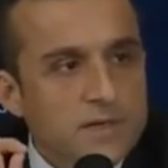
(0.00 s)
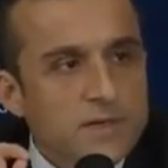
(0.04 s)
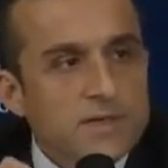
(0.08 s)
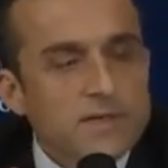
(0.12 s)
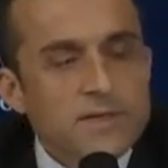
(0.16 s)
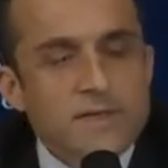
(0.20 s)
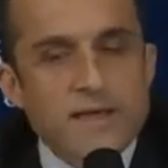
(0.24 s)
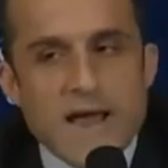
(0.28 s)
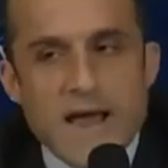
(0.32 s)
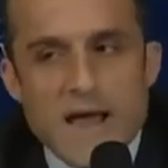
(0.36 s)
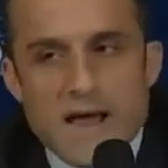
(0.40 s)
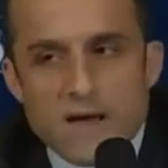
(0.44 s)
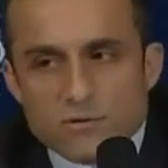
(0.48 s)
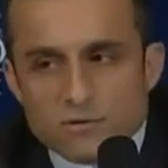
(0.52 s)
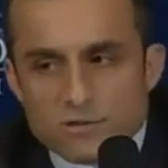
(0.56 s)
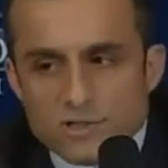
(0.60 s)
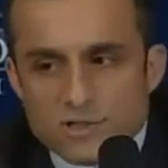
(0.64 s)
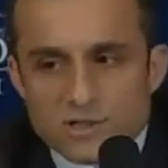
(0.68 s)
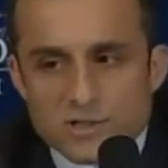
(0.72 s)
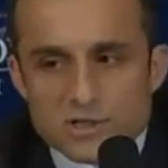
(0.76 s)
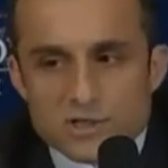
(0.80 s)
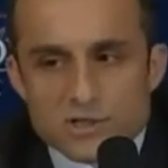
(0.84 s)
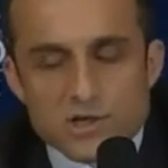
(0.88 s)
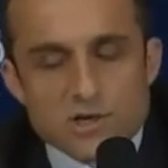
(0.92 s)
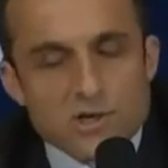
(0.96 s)
The
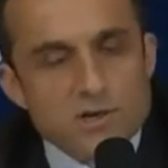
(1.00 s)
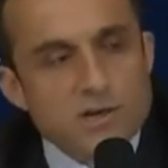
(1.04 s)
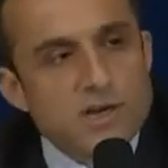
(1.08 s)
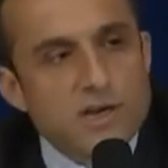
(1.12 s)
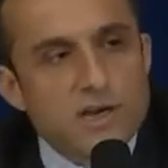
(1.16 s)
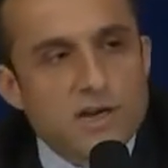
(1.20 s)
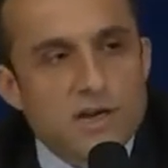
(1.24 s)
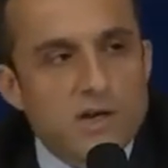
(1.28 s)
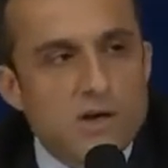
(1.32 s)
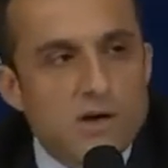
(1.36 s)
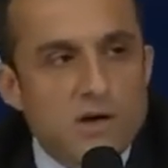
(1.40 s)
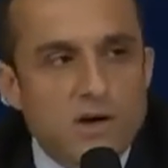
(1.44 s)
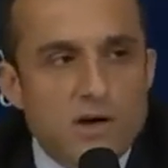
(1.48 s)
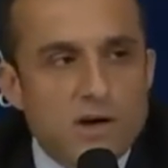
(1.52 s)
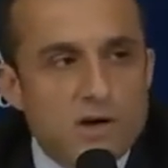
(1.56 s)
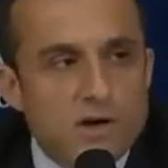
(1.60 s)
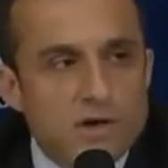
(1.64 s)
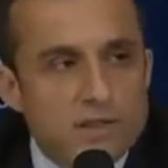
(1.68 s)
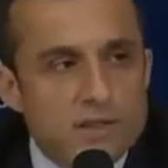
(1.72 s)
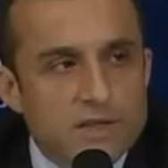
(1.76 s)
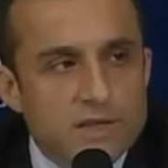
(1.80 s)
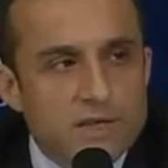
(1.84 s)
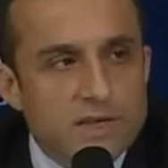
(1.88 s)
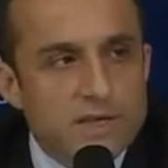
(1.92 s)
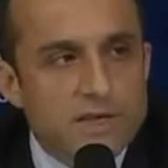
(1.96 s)
outer circle are
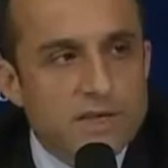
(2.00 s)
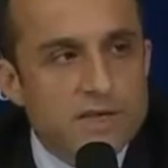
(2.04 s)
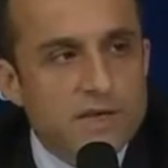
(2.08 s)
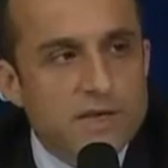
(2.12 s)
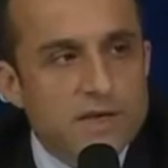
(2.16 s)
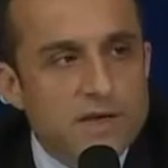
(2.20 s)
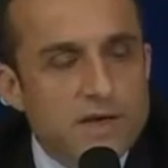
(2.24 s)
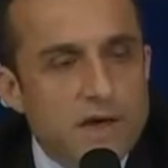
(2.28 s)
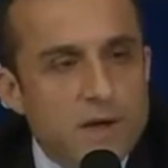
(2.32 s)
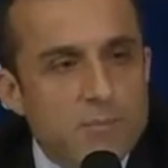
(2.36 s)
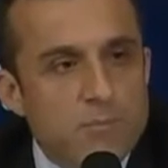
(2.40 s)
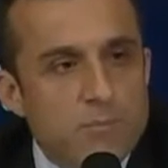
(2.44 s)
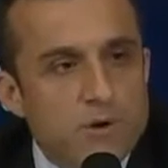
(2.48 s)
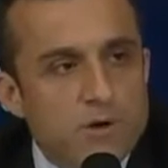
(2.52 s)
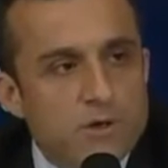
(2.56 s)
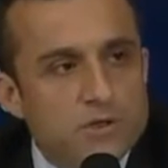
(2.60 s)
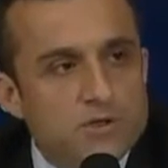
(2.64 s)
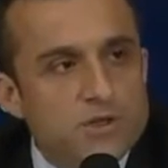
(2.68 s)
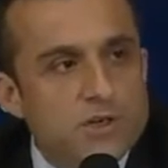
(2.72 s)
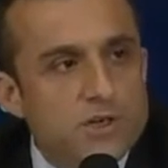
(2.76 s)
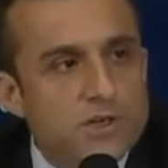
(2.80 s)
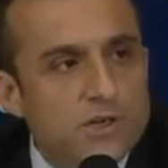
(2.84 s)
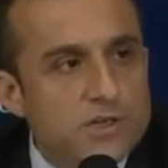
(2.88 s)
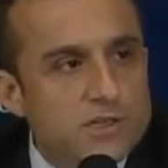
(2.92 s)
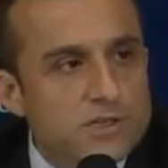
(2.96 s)
the
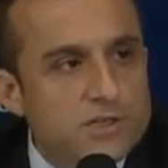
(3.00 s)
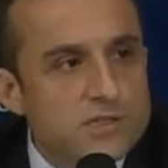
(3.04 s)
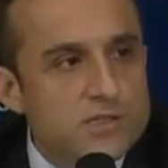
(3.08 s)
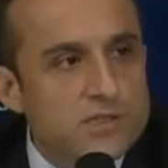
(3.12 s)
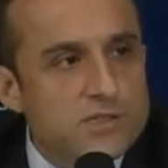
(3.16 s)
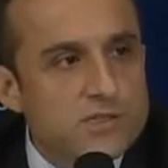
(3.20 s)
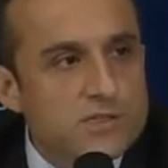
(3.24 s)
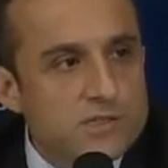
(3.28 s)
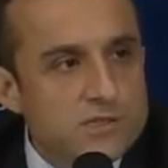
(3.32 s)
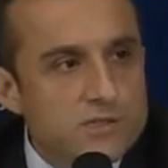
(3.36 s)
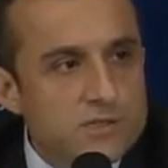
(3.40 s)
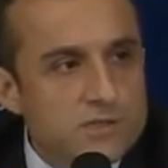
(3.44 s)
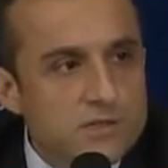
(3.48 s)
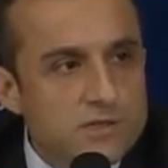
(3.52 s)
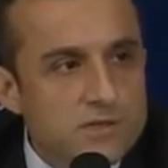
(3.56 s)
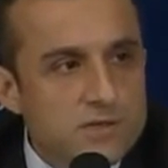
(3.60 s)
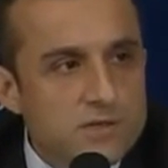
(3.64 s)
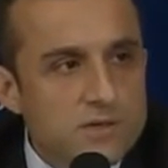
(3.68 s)
opportunists.